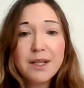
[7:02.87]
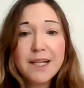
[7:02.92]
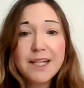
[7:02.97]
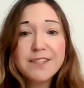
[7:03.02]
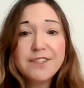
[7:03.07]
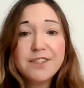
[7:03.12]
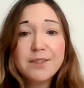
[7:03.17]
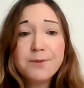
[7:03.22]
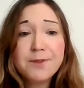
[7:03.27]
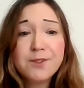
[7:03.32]
and
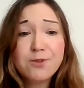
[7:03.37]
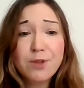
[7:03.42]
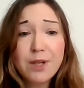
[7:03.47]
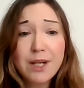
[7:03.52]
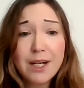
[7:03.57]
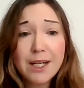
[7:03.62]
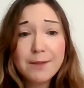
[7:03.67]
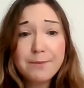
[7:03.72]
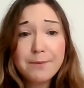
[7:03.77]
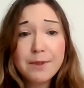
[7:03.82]

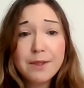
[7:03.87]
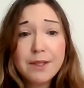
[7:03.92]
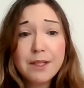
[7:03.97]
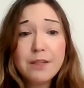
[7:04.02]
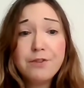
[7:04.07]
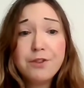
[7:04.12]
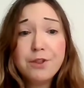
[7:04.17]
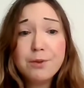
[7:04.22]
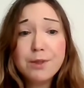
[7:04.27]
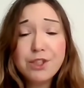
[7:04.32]
subscribe
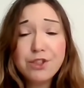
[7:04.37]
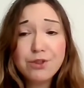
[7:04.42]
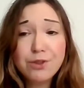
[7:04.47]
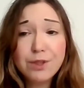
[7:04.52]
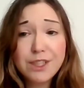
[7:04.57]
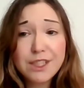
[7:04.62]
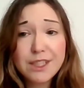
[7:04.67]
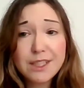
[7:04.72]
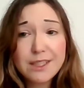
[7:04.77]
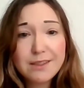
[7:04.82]
if you
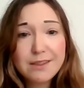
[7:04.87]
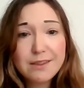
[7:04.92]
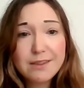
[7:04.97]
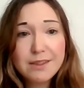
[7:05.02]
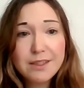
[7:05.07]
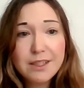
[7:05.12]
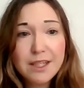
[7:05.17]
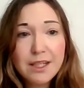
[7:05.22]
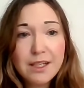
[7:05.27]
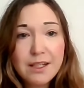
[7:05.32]
enjoyed it.
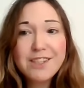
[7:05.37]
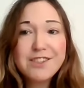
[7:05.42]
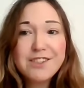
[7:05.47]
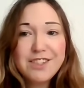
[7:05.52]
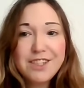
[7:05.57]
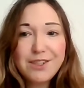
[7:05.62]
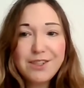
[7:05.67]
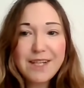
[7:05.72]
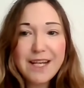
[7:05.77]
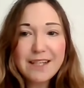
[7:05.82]

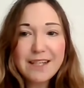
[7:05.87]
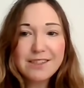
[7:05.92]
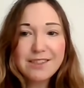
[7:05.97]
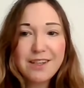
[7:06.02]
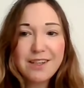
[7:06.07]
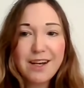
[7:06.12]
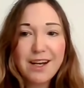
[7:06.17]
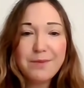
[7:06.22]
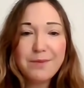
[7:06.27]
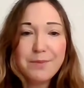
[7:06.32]
See you next
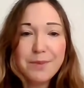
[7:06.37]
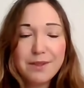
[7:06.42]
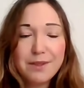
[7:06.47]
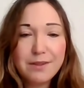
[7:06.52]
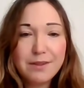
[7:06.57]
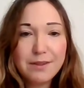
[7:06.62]
time.